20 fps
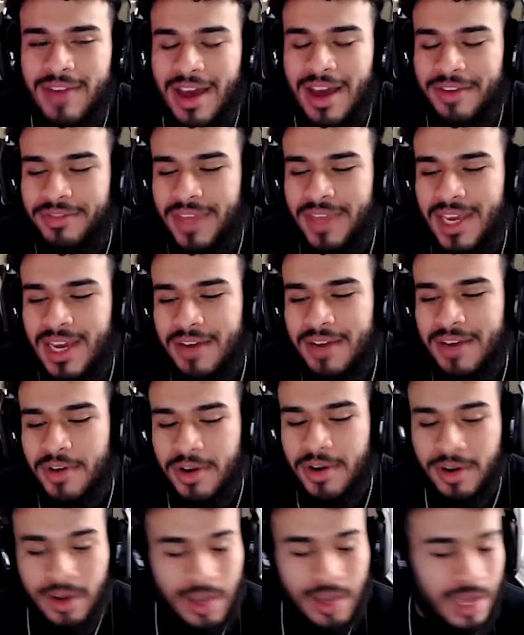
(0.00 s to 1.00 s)
I think I've
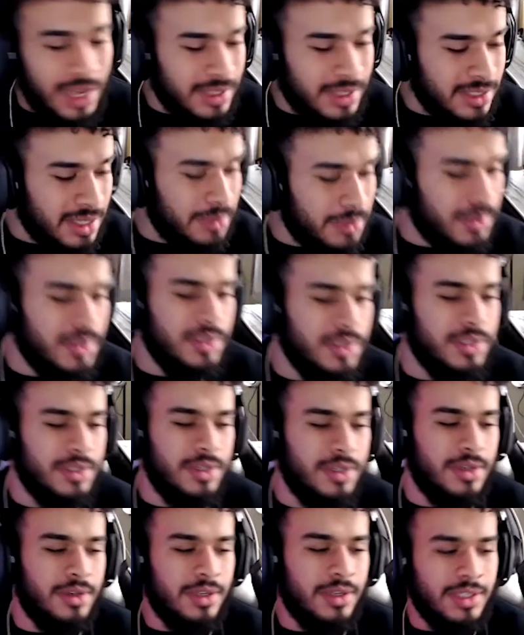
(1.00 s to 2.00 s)
heard a lot of some of these
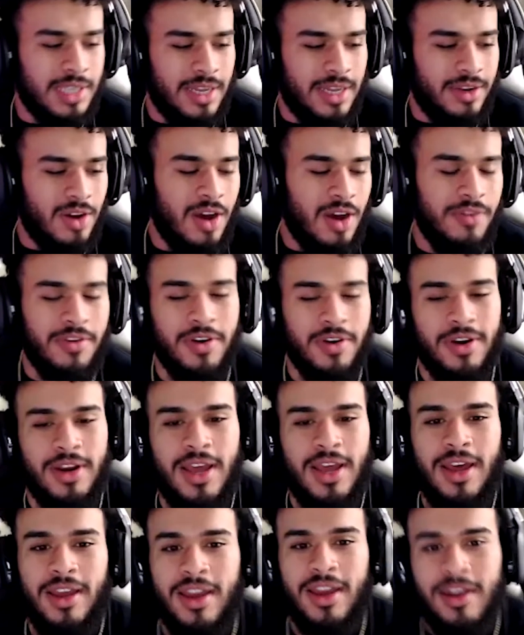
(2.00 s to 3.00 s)
though, because I know I've
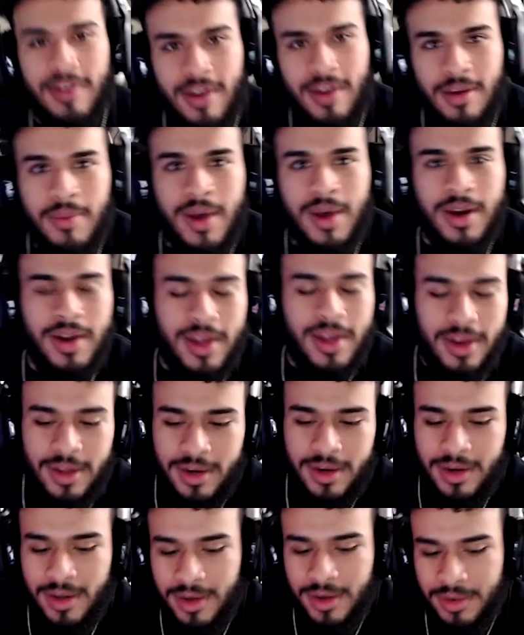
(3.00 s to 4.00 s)
heard about an Ed
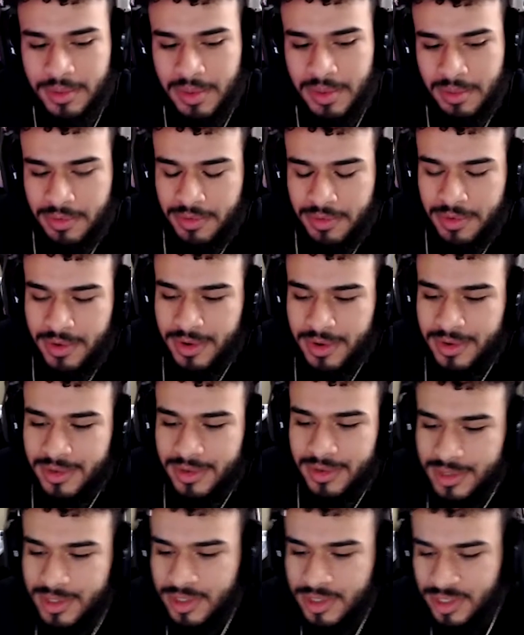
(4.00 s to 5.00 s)
and Eddie one before.
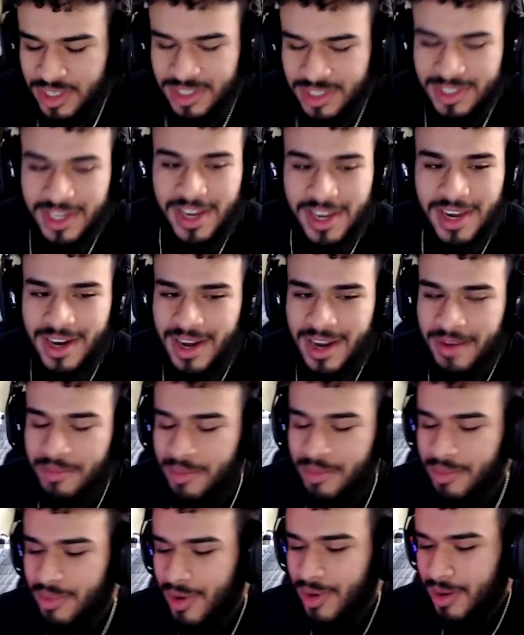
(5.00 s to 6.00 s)
Just so saying,
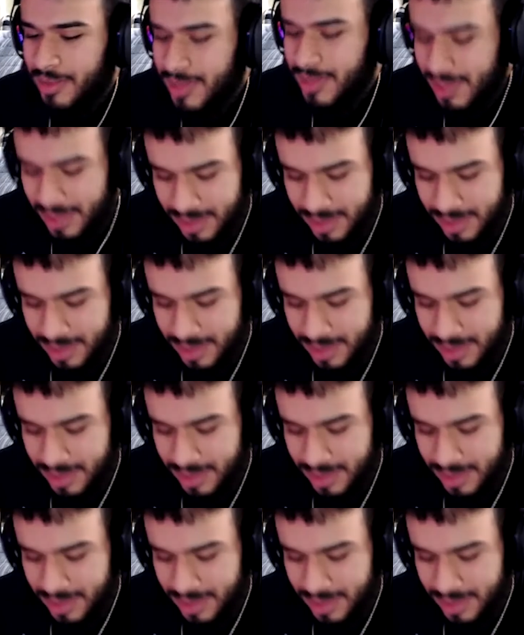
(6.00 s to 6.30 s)
I'm probably sorry.